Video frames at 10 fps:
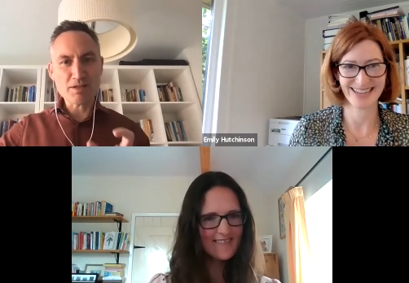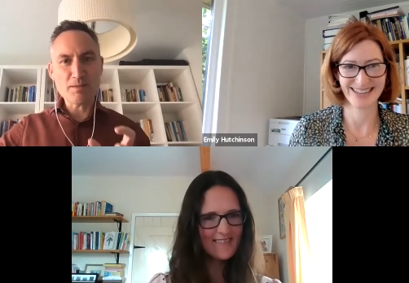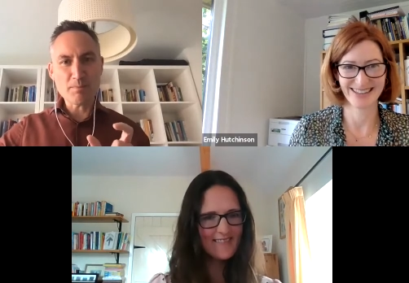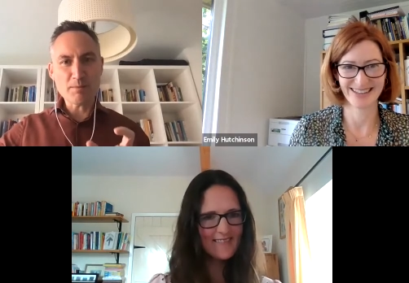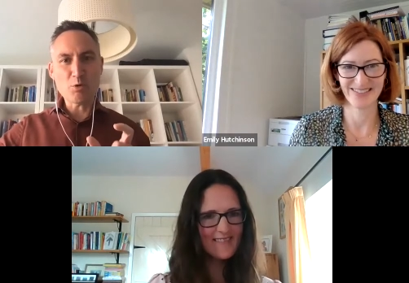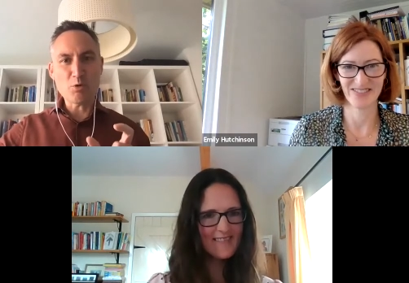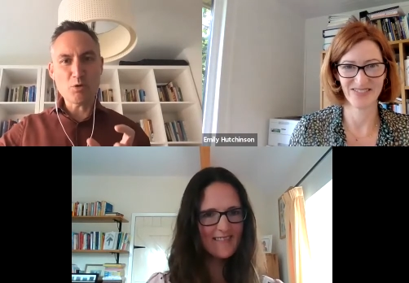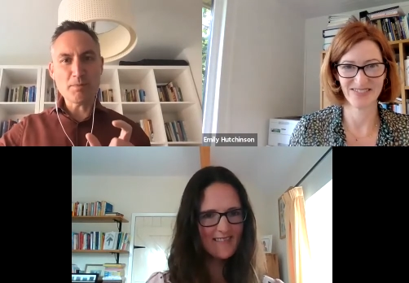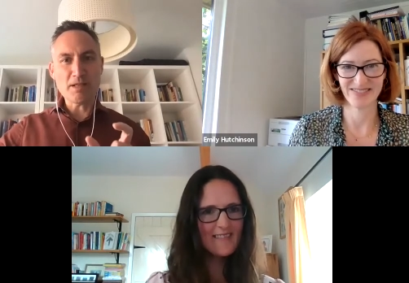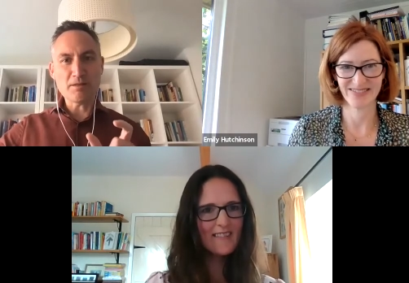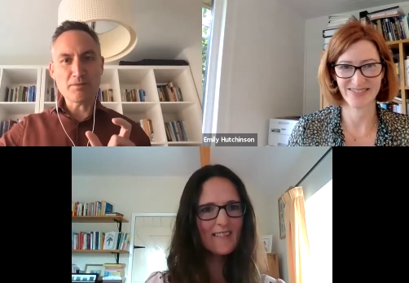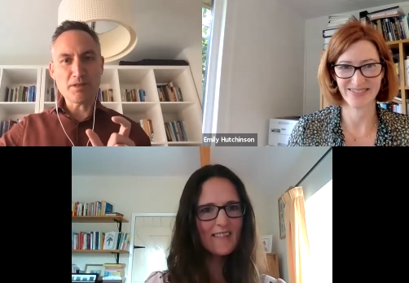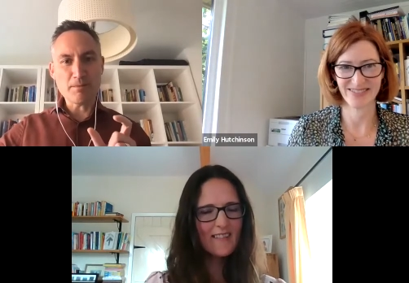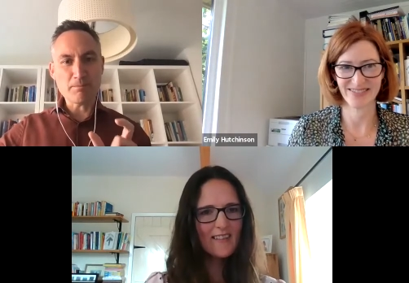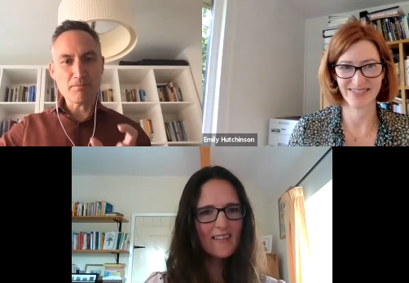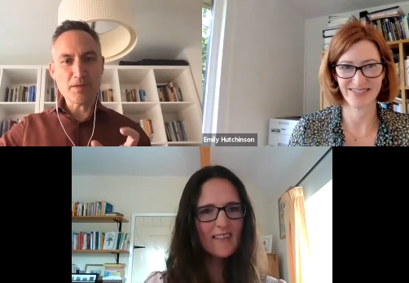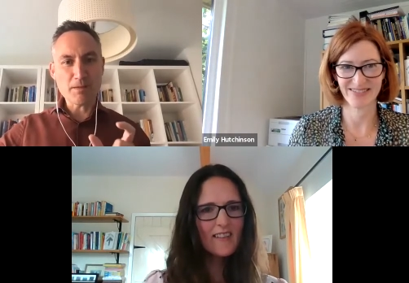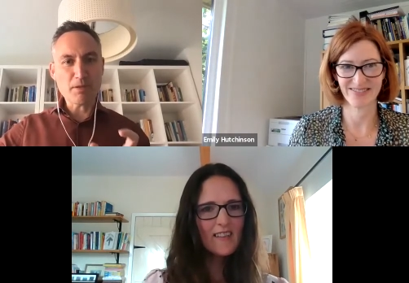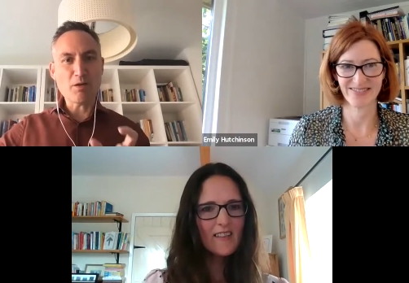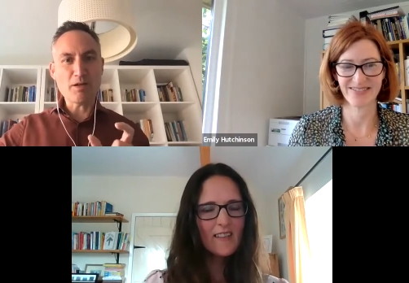Speaker 1: say a bit more about the the
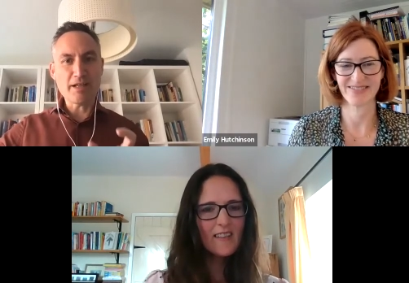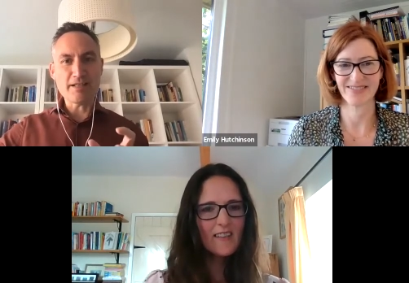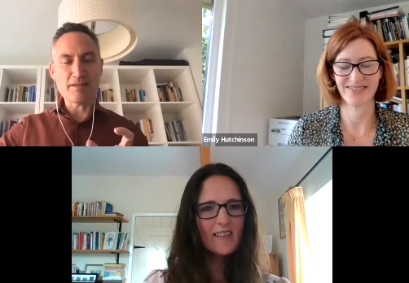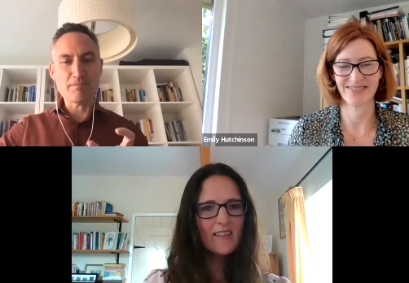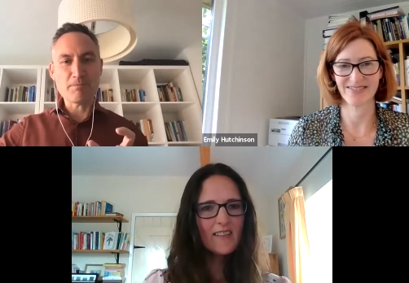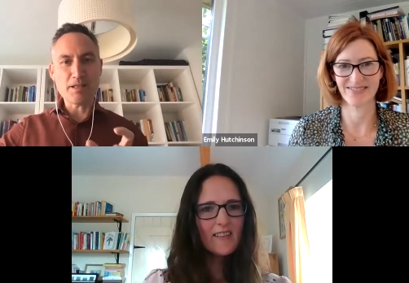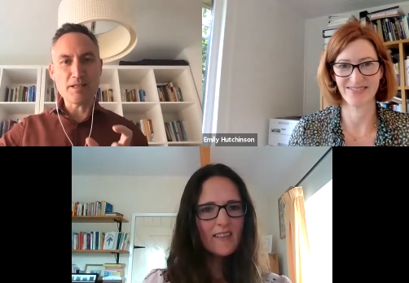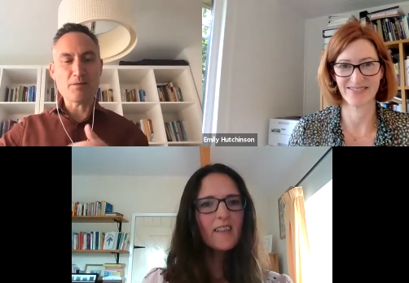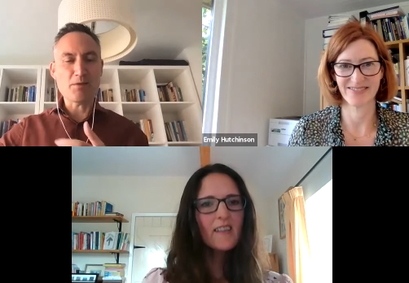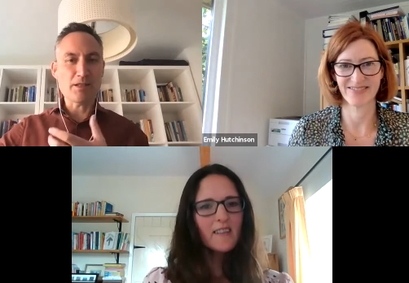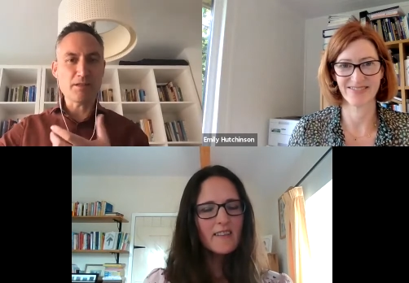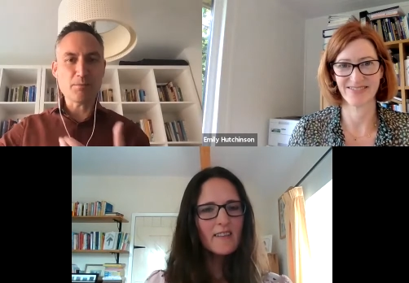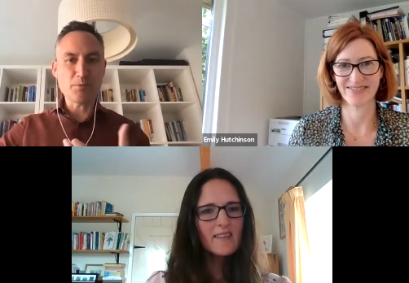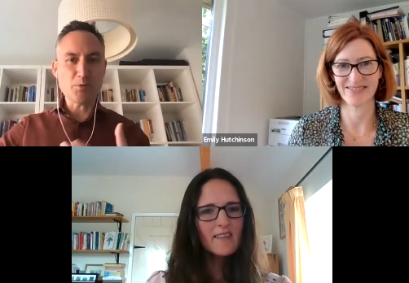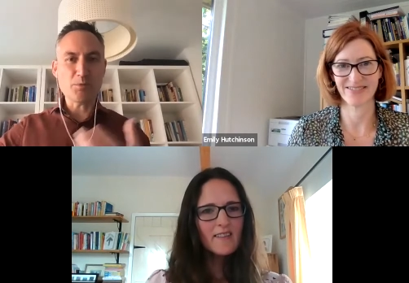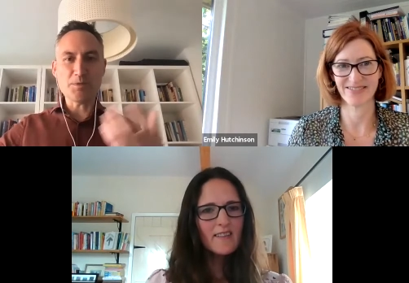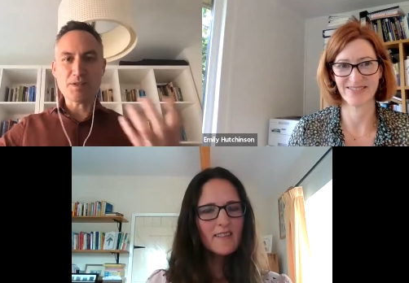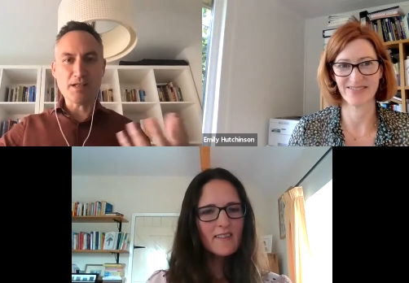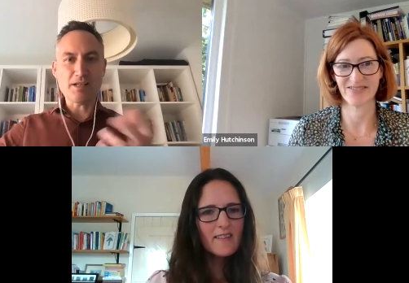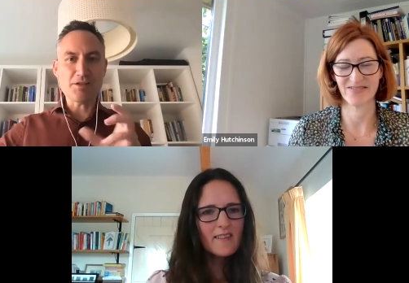applied piece around the
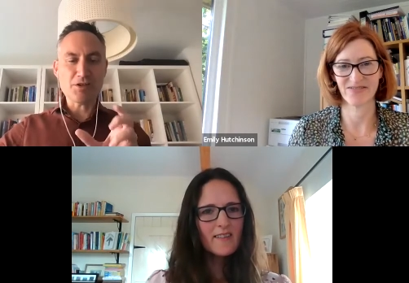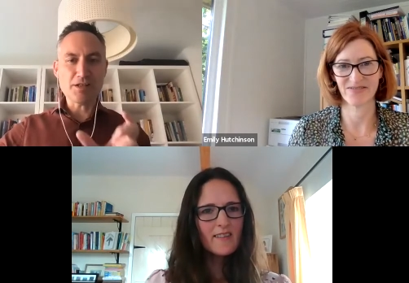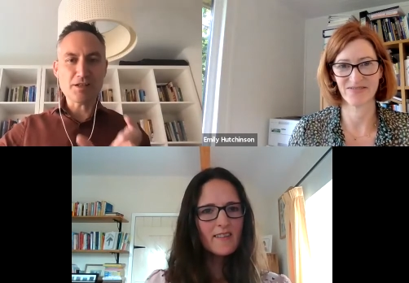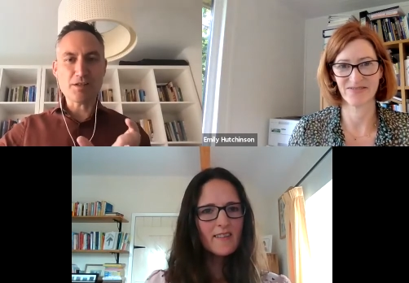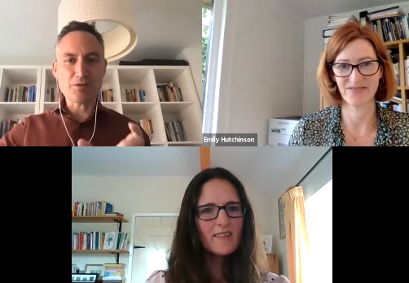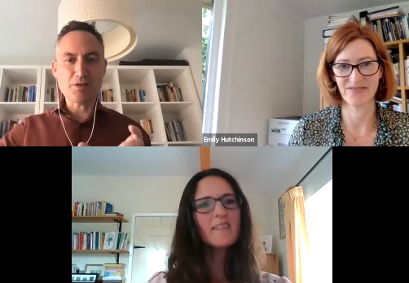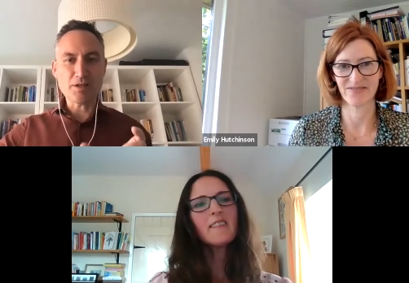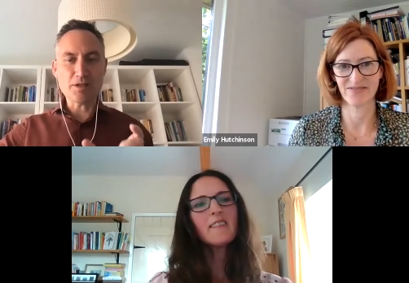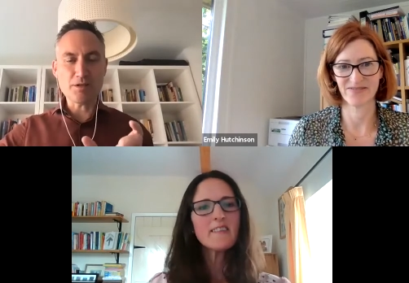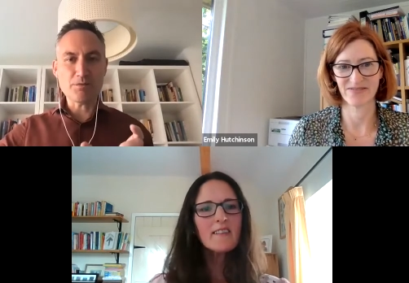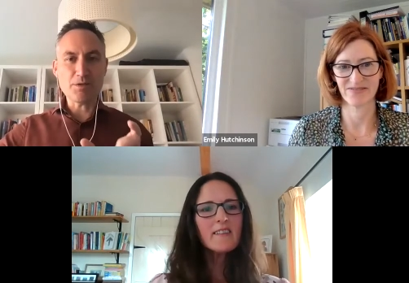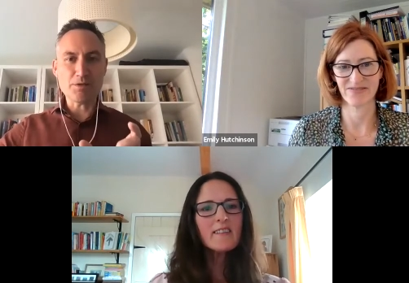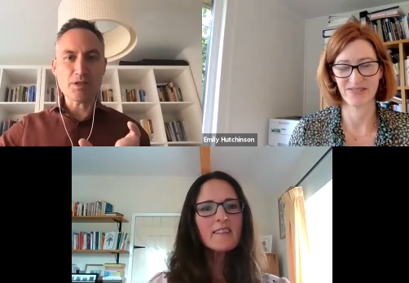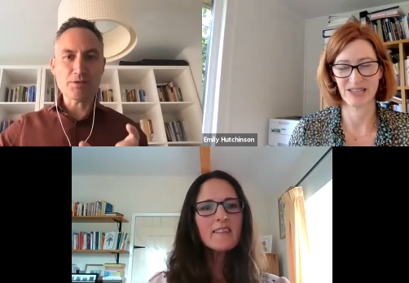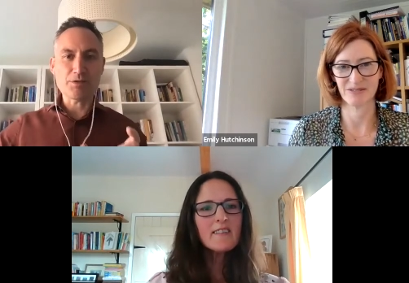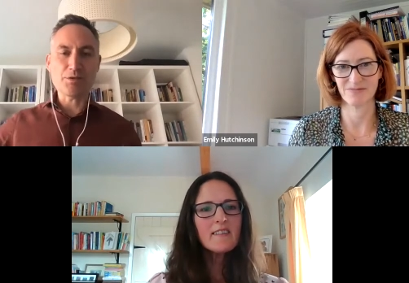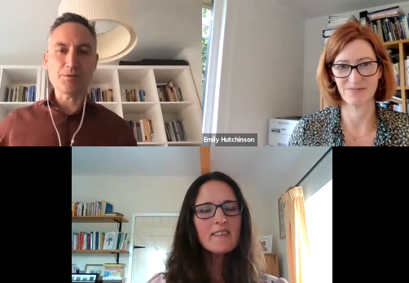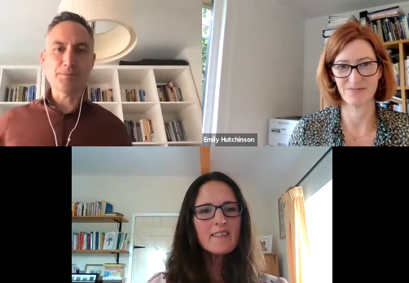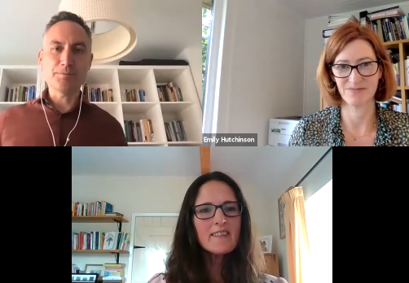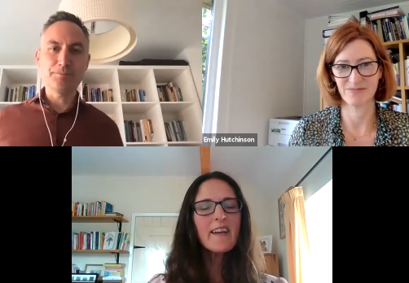performance and energy, etc. That you, you, touched
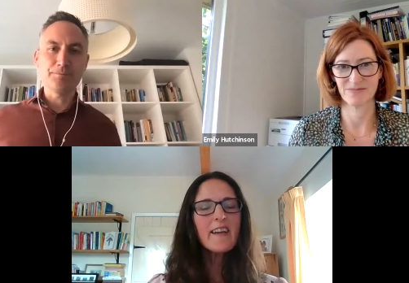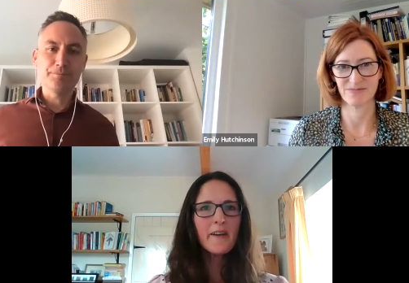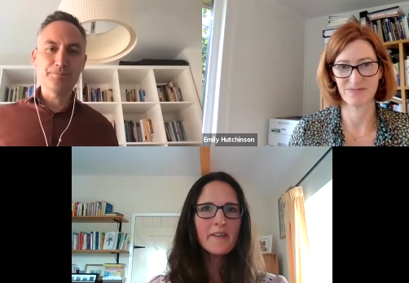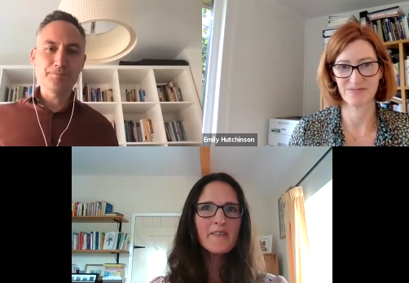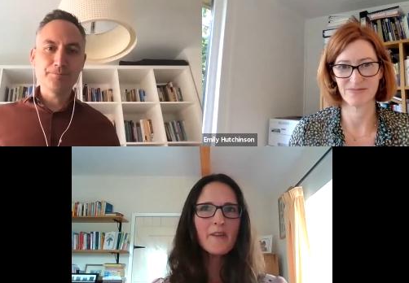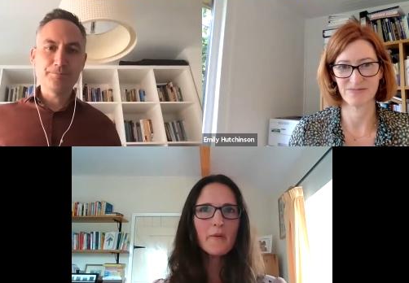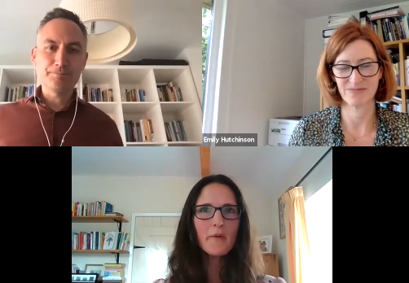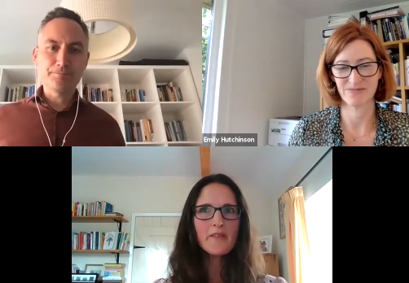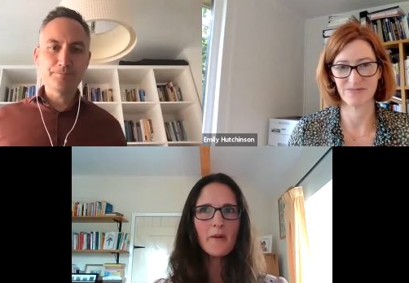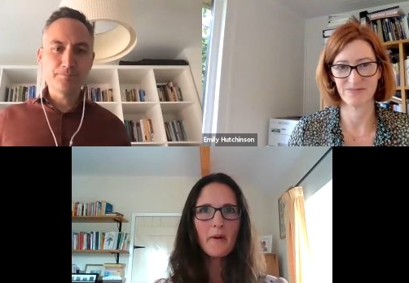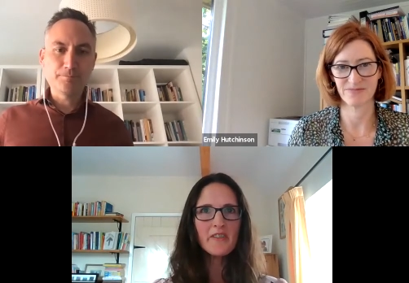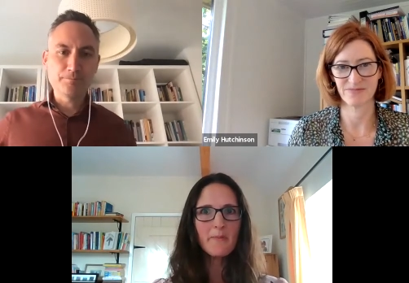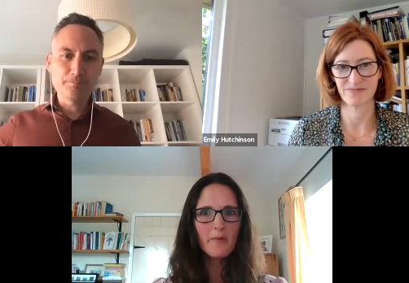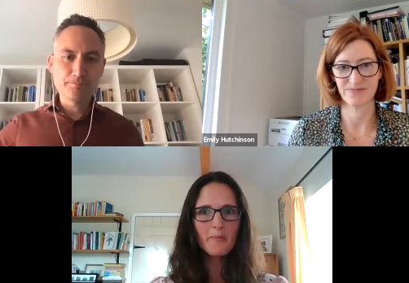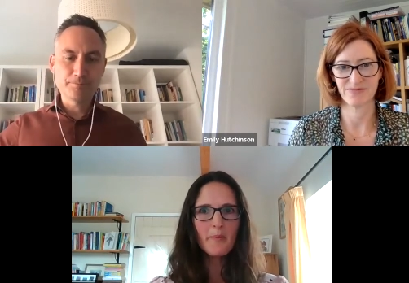on.
Speaker 2: Yeah. So so actually,